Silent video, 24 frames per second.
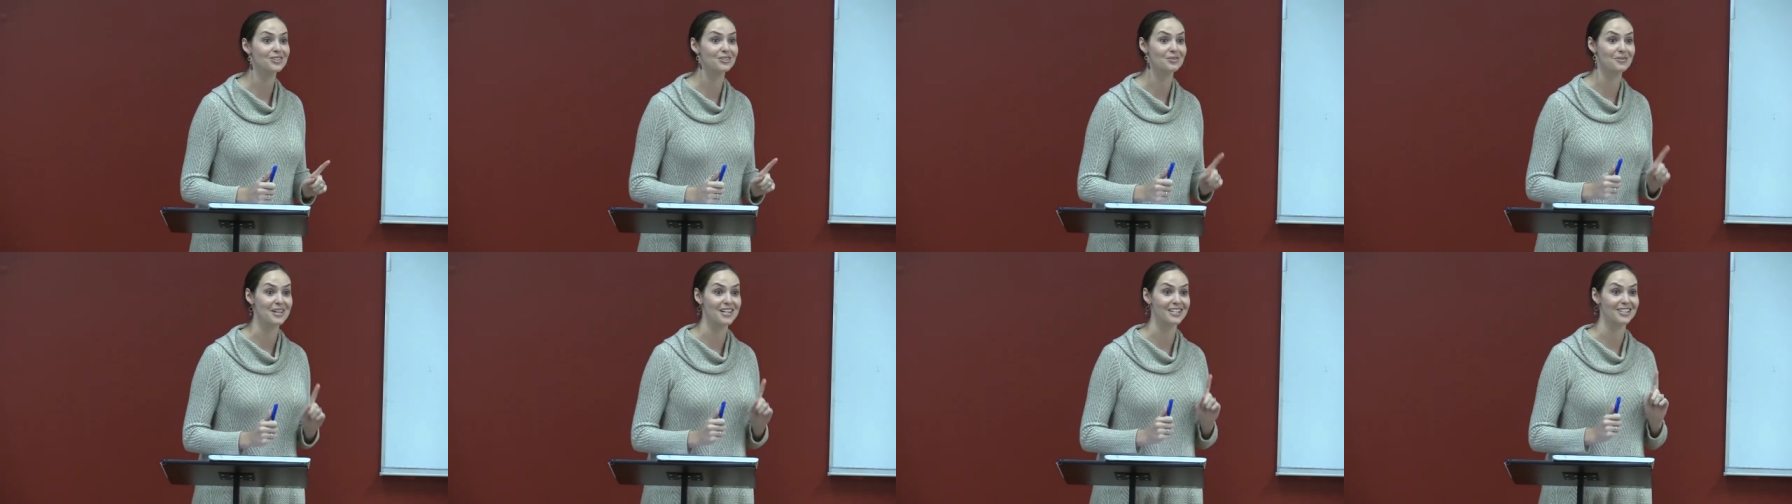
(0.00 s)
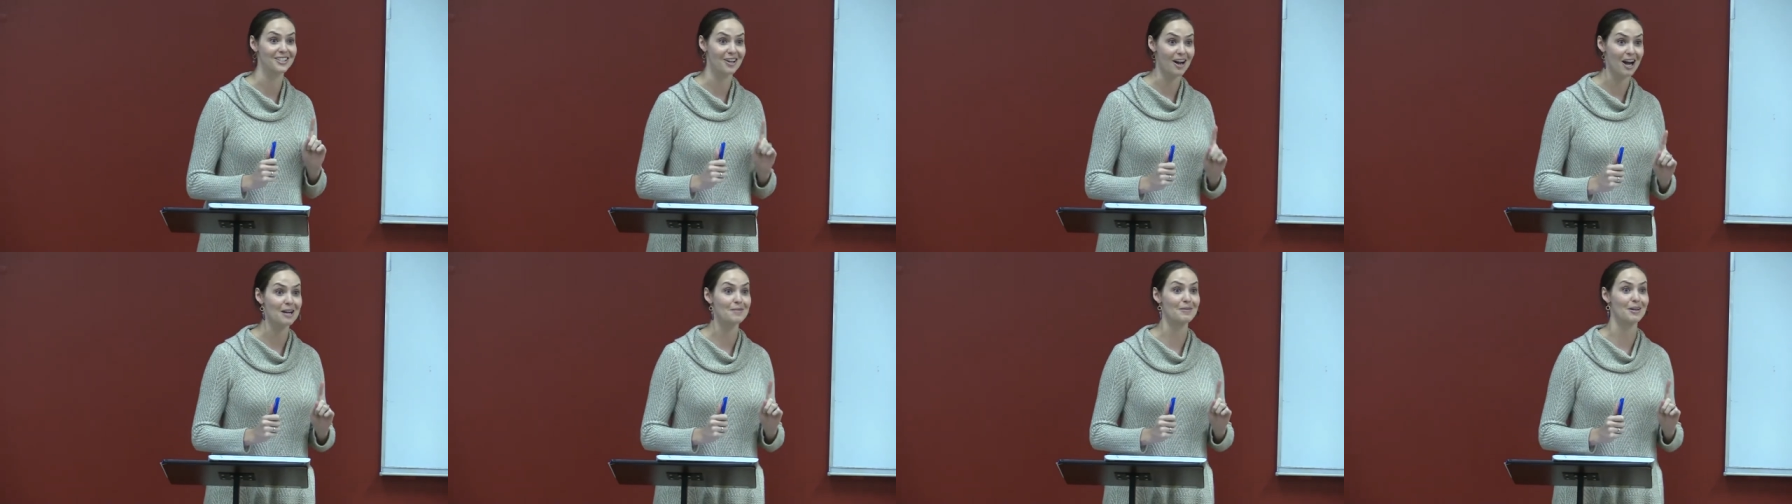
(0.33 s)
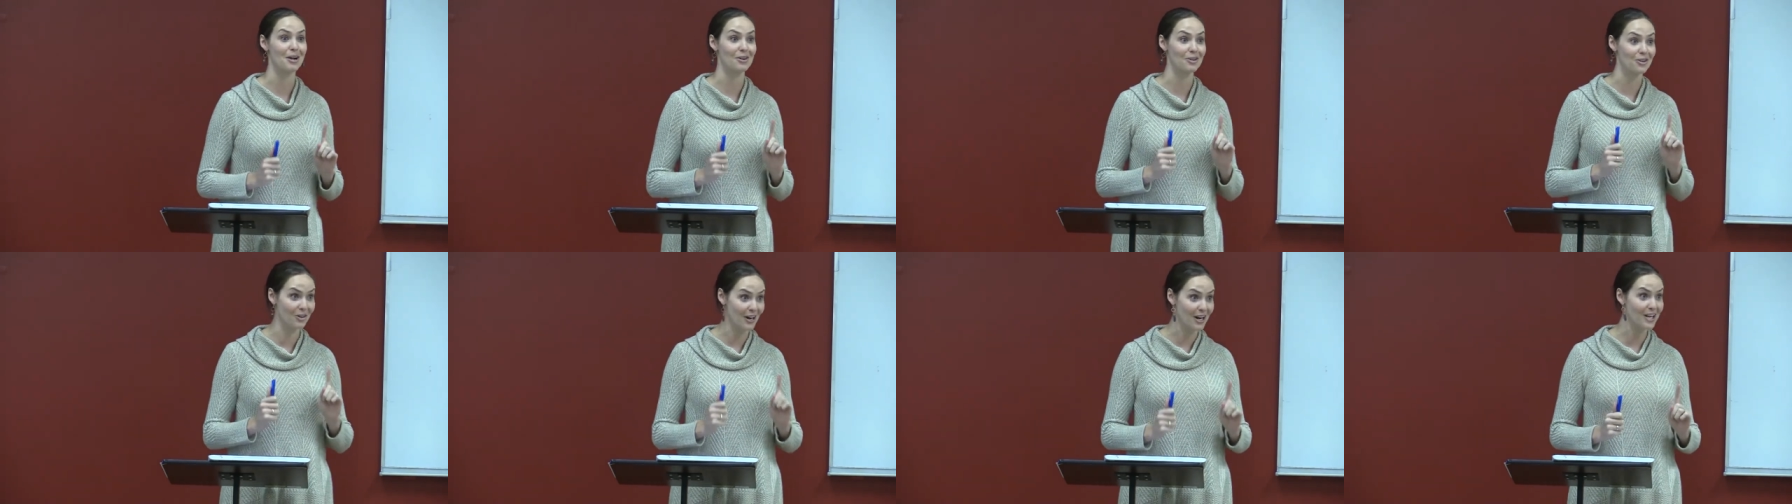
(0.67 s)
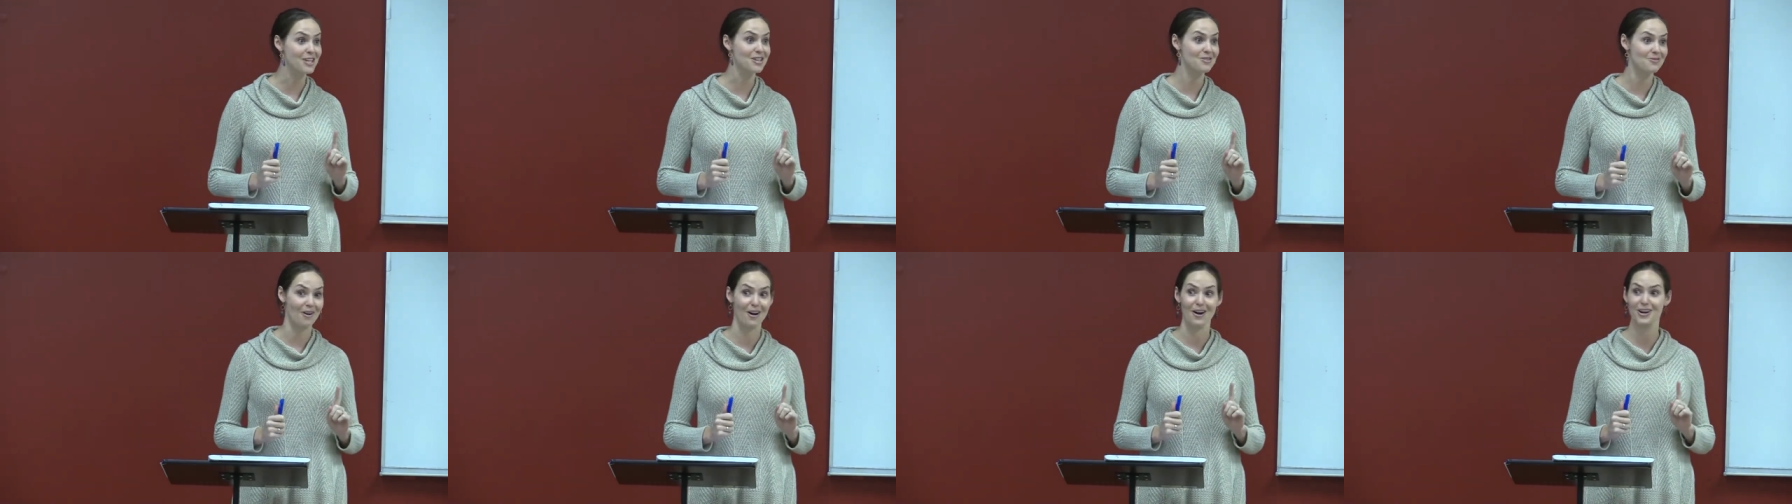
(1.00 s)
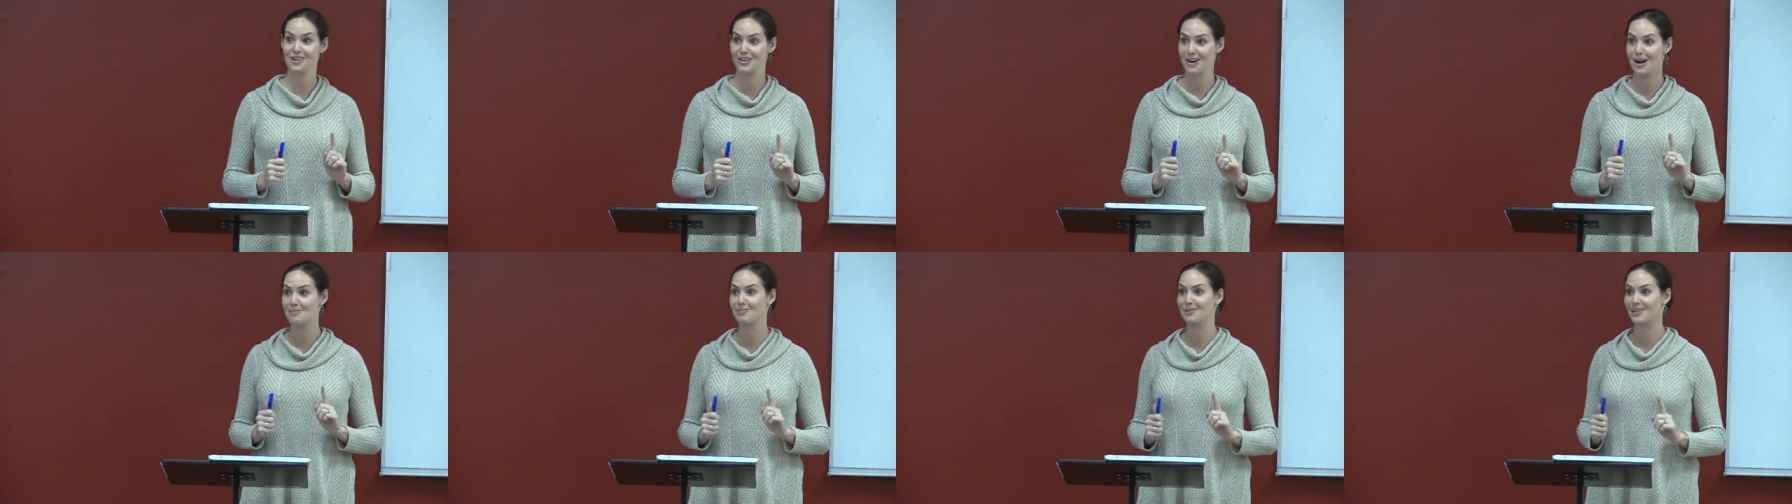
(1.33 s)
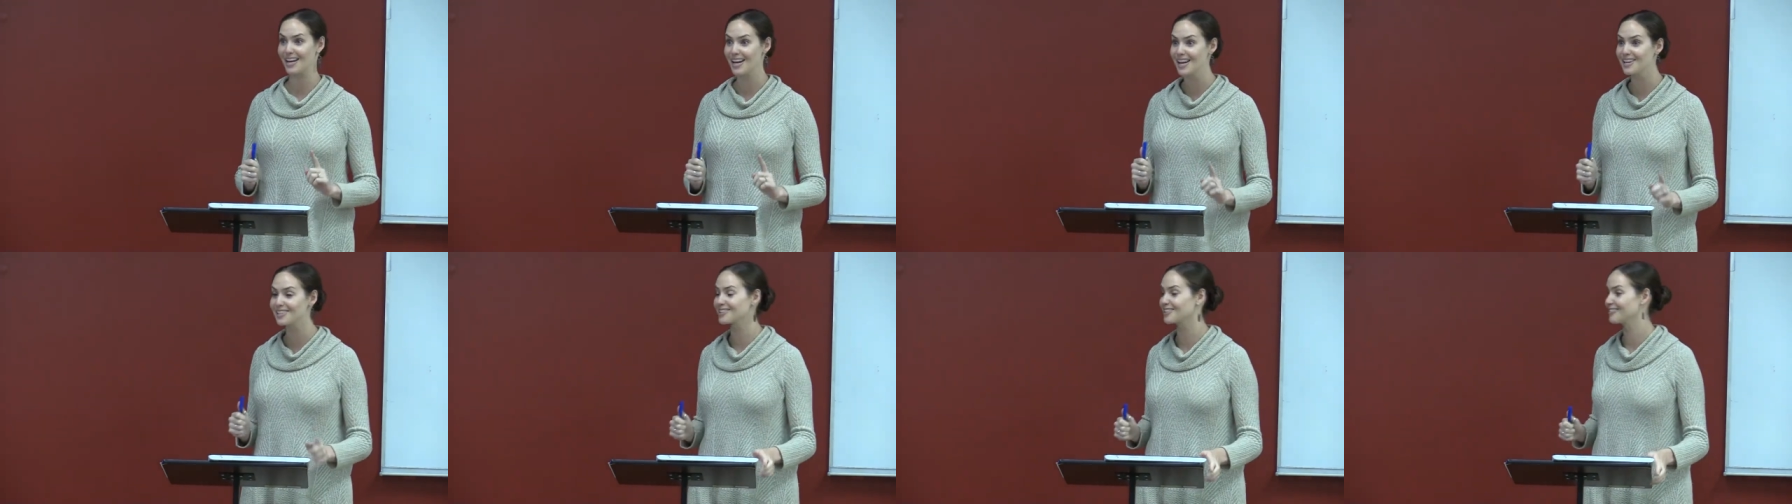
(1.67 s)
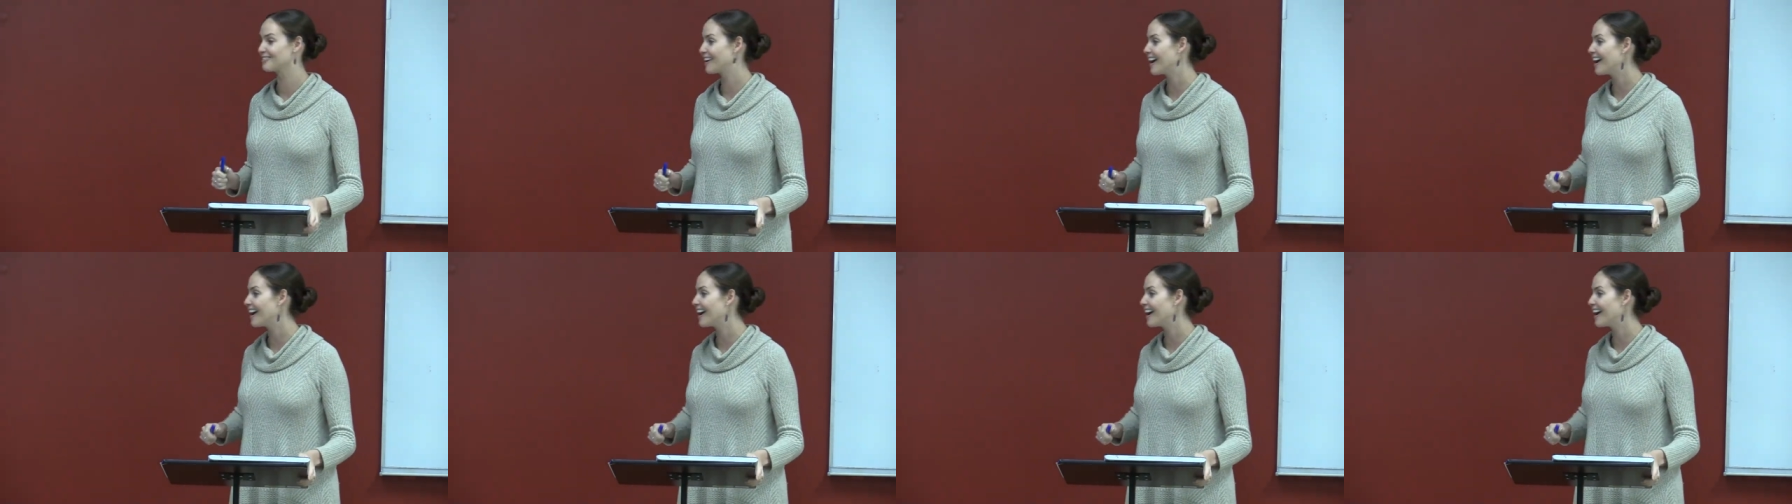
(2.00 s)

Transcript: so we can talk about how great you are in your application,